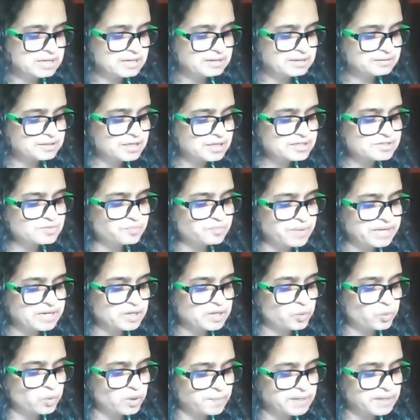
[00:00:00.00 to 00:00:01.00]
Thus, many
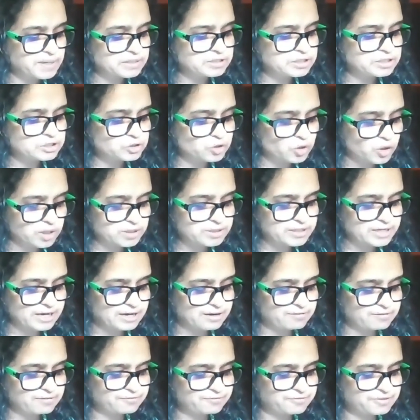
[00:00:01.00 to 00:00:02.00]
women did not
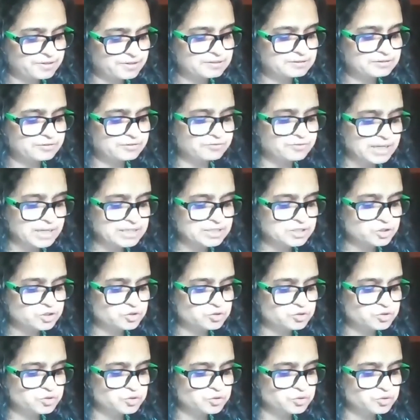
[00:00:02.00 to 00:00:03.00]
have the right
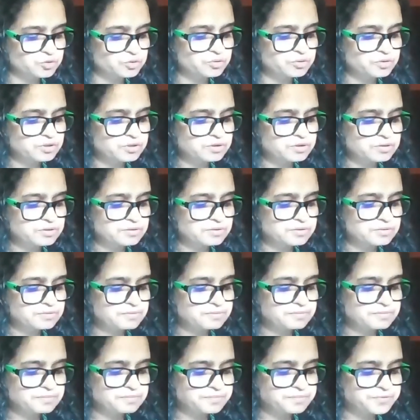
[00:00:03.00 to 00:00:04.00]
to
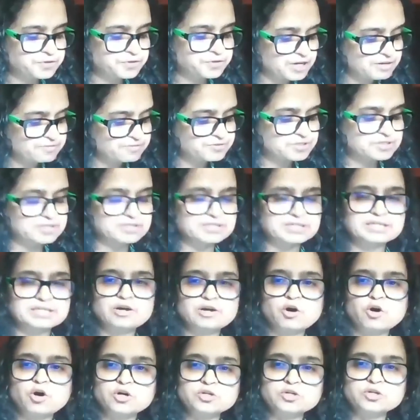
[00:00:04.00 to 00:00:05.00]
privacy
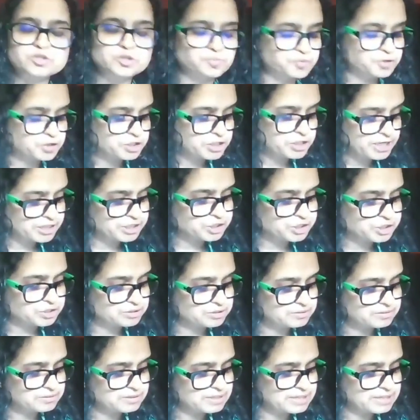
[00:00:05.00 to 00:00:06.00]
or to
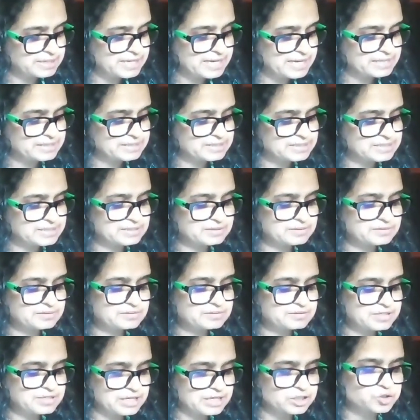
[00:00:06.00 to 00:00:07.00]
protection against
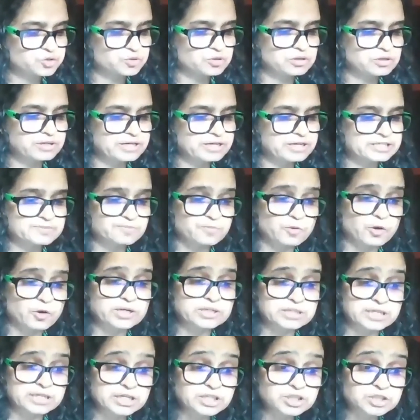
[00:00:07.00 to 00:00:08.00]
sexual
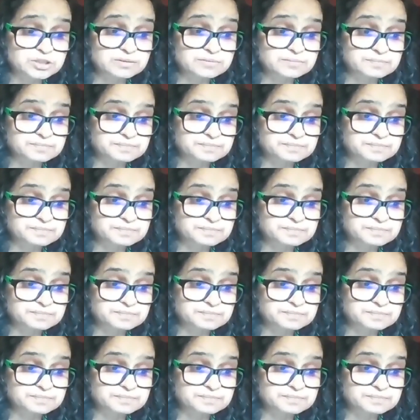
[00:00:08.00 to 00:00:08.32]
exploitation.